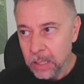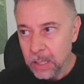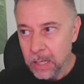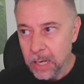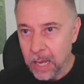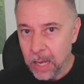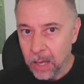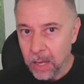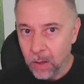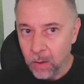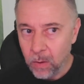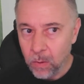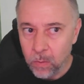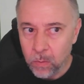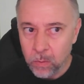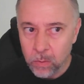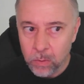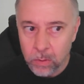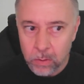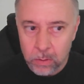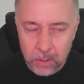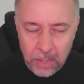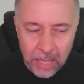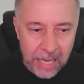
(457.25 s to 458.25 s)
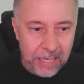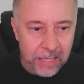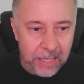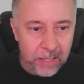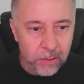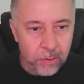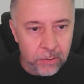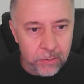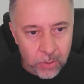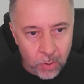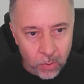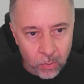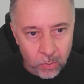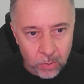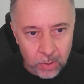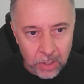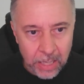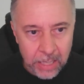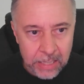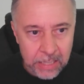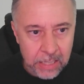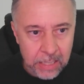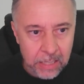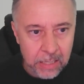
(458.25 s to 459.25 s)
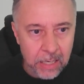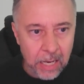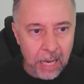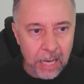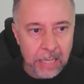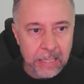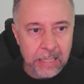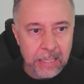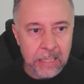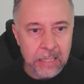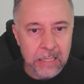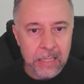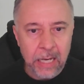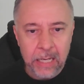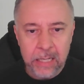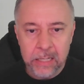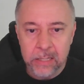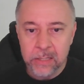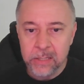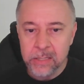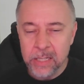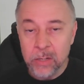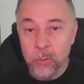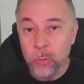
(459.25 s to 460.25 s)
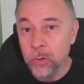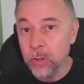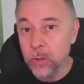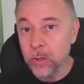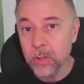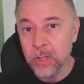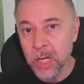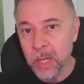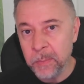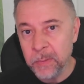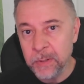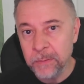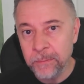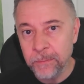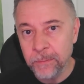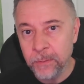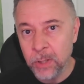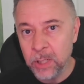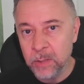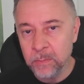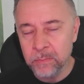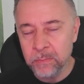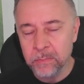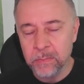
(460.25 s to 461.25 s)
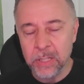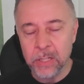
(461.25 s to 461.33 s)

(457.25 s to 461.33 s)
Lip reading: Now, like it or don't like it, I can kind of see where they're coming from.